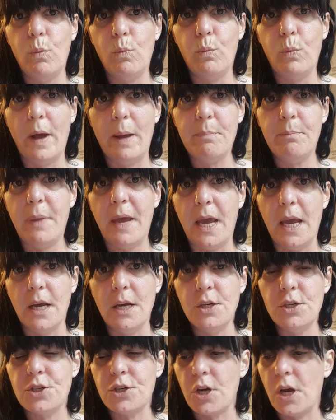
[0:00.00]

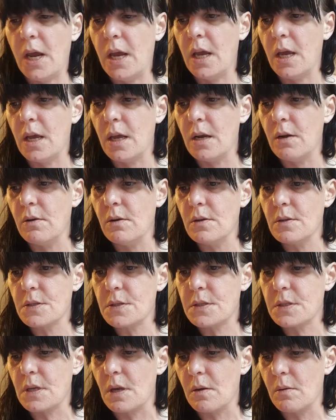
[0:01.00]
webpage, in
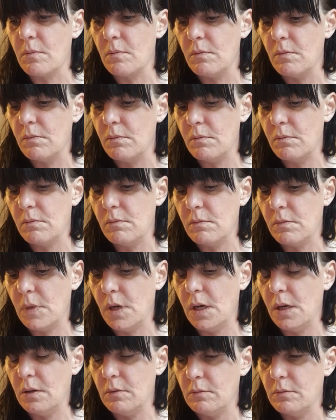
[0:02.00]
some
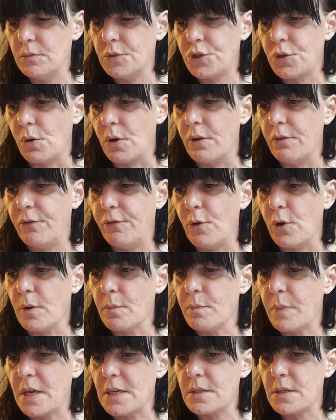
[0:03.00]
shortened
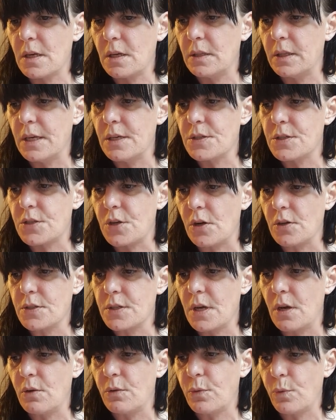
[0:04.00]
form. Basically, it
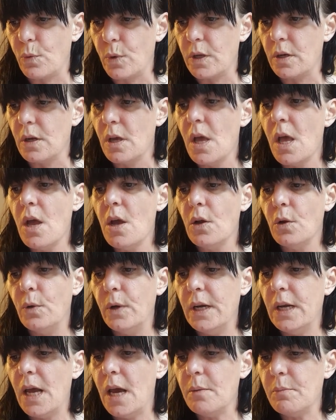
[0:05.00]
starts out with
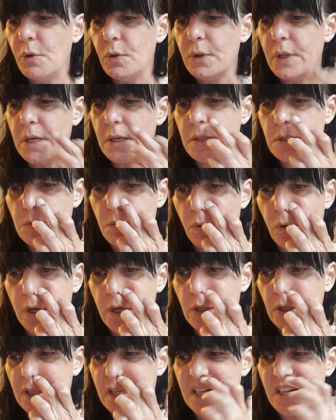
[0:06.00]
Queen Anne Boleyn's
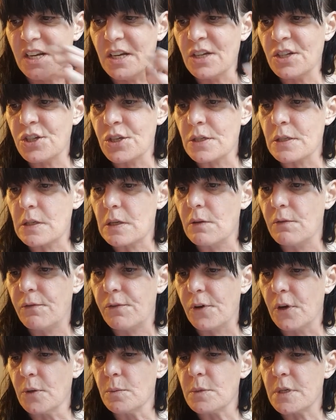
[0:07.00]
royal lineage is
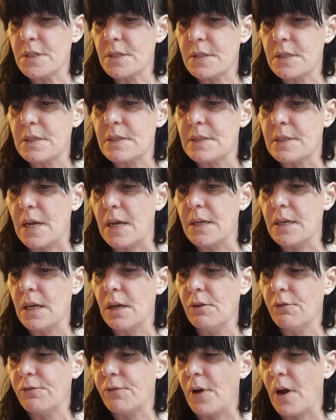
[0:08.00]
confirmed as
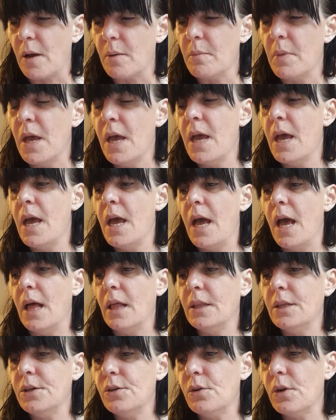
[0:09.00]
descending from
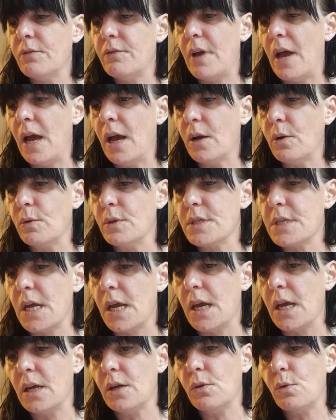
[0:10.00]
Eleanor of
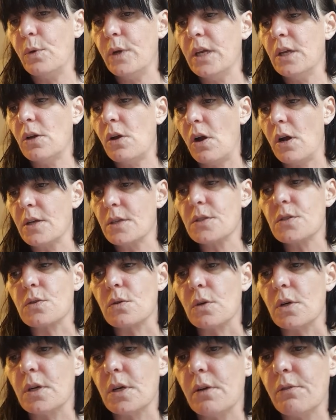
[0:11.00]
Aquitaine, Queen
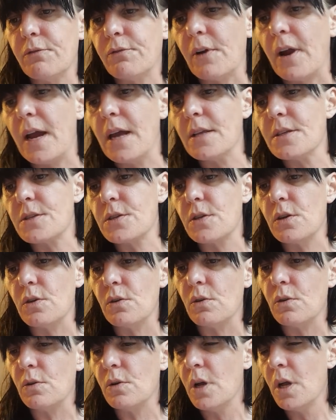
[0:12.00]
Consort of France,
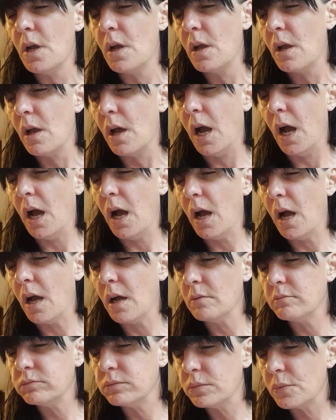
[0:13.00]
who
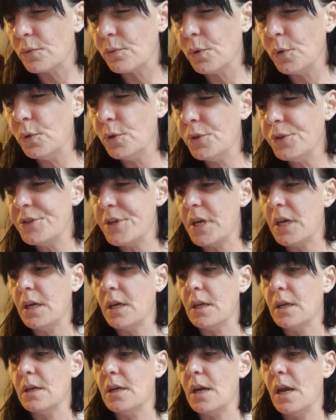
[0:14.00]
ruled
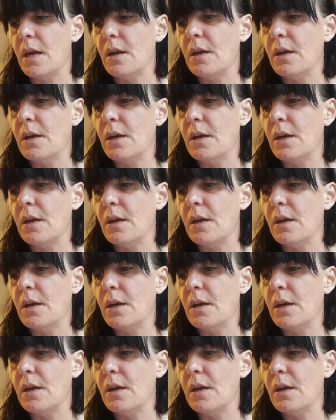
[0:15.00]
in